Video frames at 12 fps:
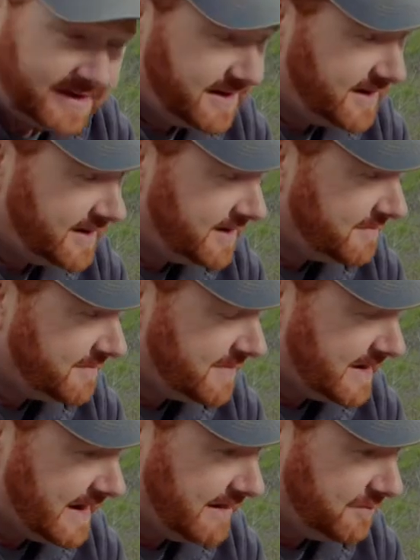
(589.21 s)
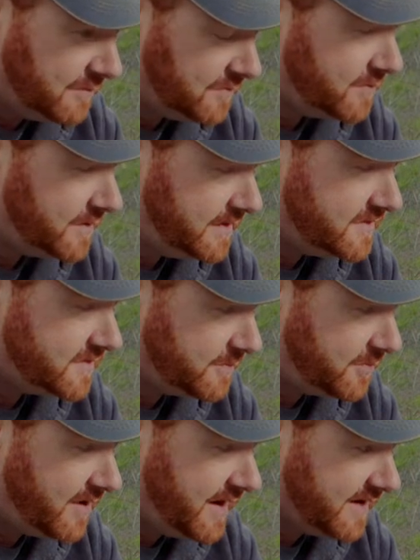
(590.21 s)
Um, I was really
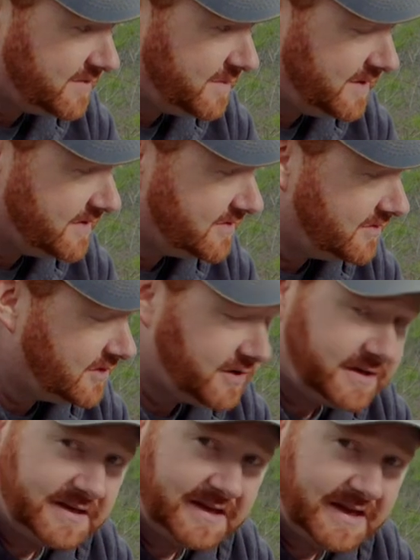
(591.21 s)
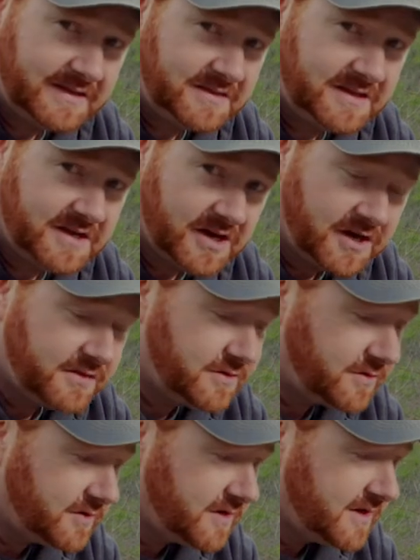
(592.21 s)
surprised because looking at the
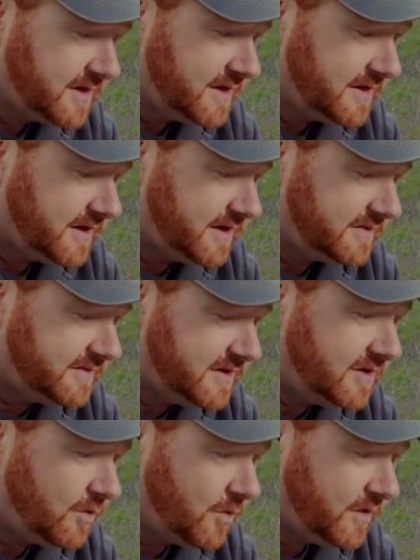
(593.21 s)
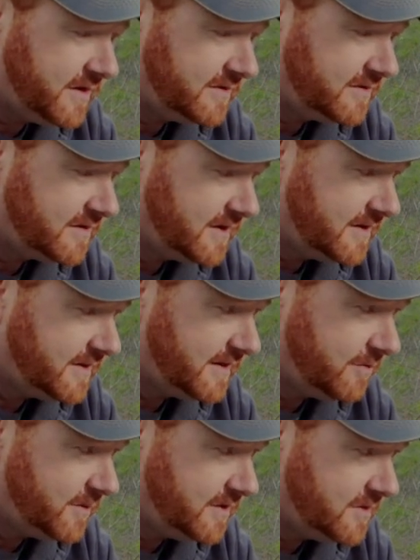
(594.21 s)
other uh, decoys
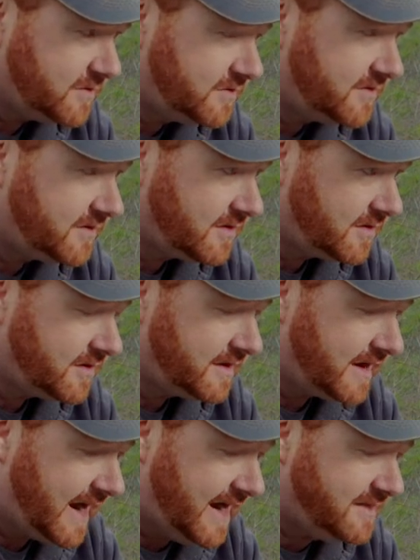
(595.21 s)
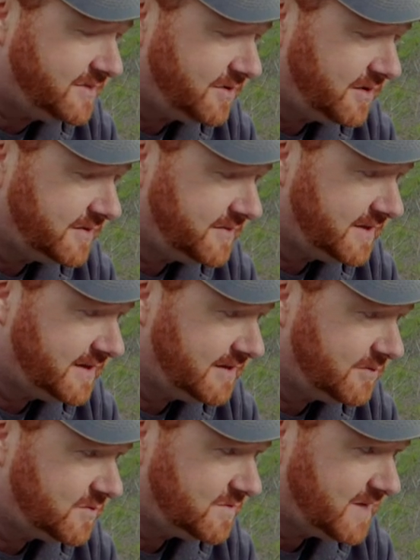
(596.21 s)
that we use it on, I thought that it
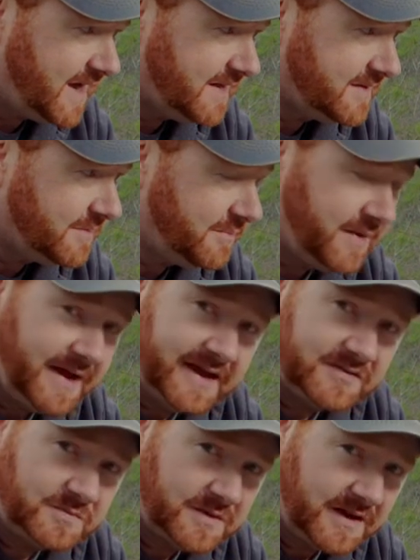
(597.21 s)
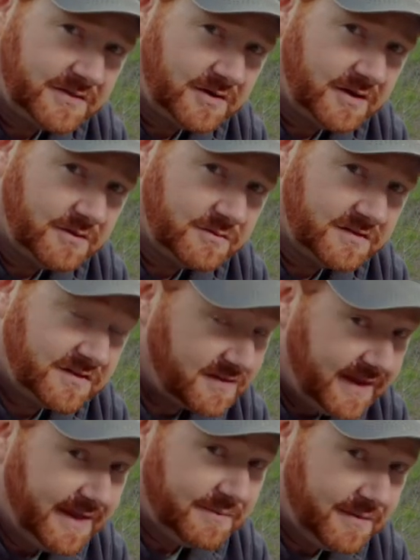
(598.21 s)
was not the best, but I thought it was the
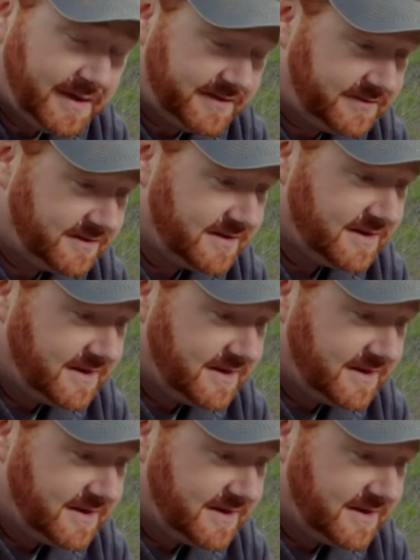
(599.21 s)
second best.